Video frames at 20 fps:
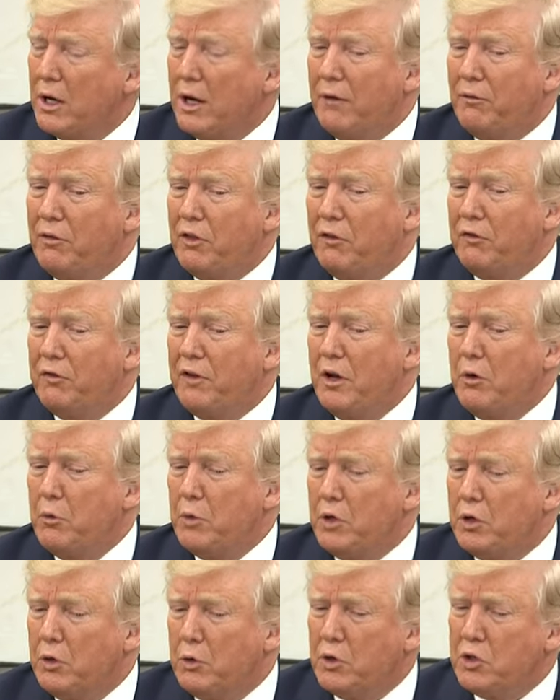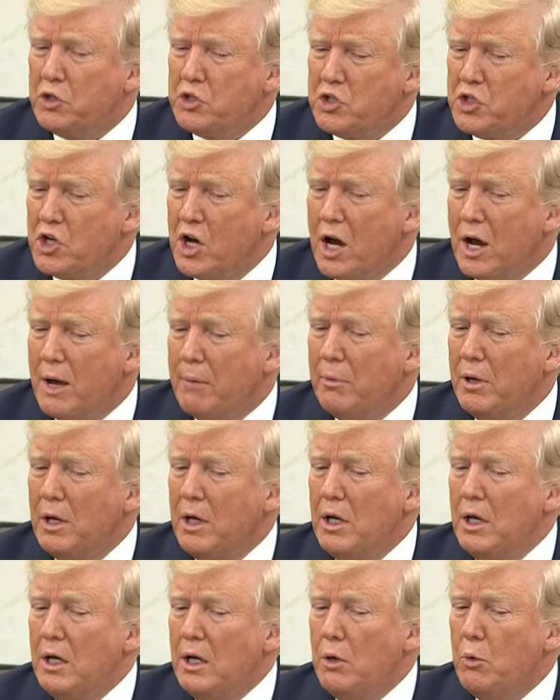And if the Fed would do its job,
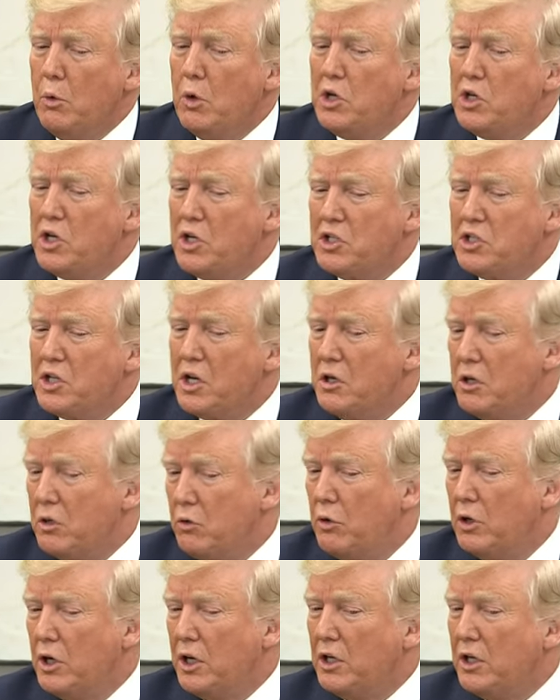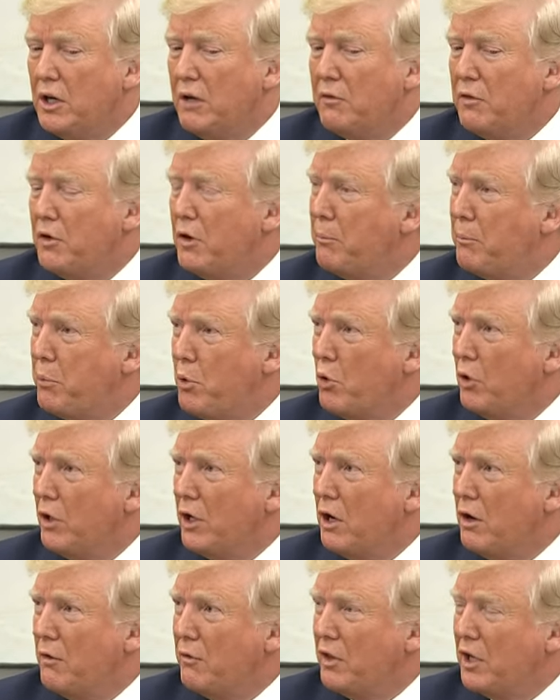which it's really done very
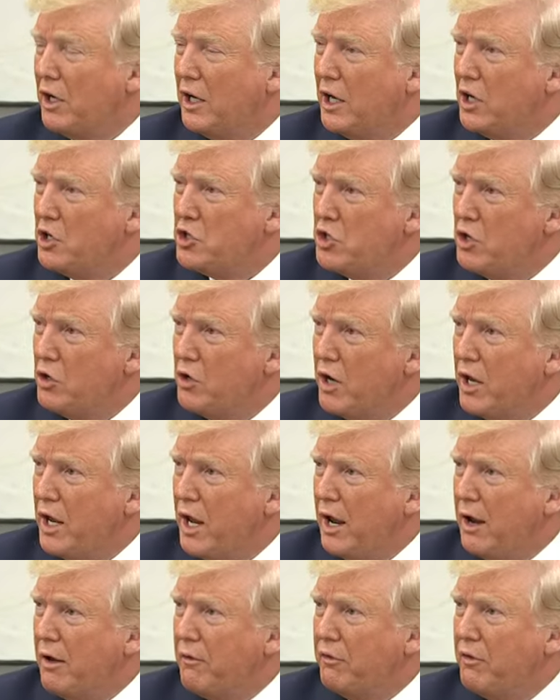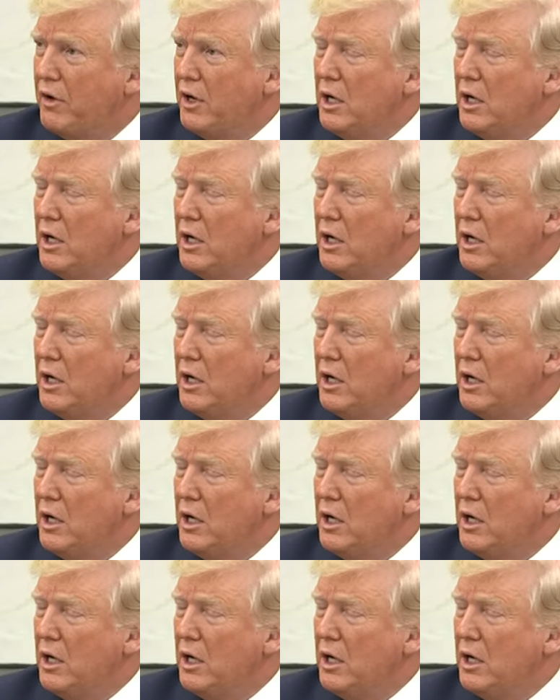poorly over the last year and a half,